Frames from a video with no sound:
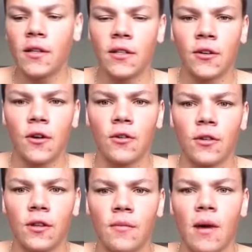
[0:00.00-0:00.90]
you know,
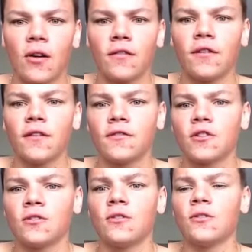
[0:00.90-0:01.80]
the amount of
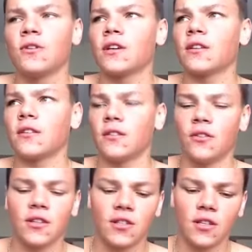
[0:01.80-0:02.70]
lifts you do, you
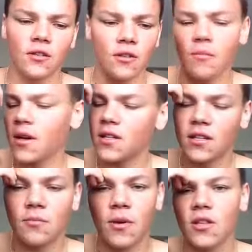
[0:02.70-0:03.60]
can stick to the
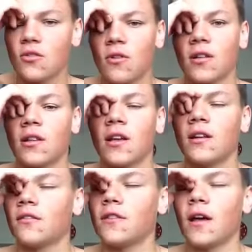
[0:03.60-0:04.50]
basics: bench, squat,
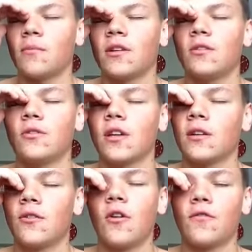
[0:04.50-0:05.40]
deadlift. You
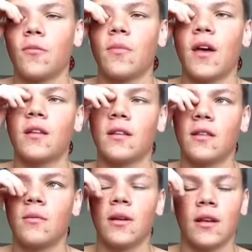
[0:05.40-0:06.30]
can grow from that in
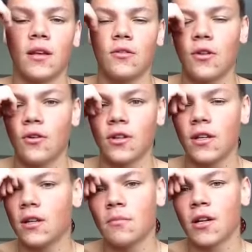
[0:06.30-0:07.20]
the beginning. You don't
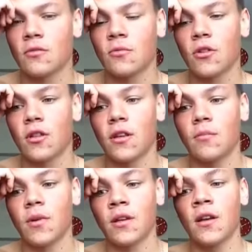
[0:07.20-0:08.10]
need much more than
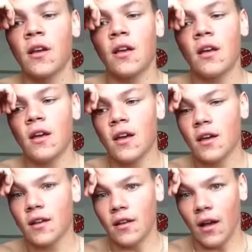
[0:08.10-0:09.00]
that. But
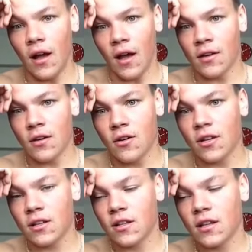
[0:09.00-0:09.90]
I know
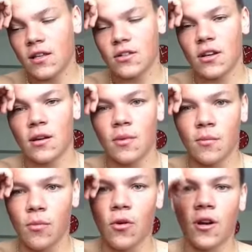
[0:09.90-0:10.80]
it tends to get a
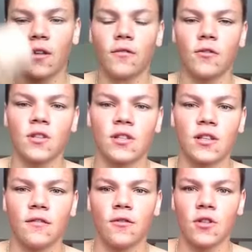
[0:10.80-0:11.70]
bit boring if you
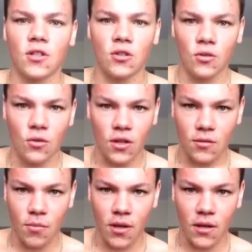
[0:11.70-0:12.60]
just do these
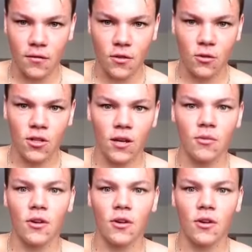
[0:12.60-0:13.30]
big lifts all the time. You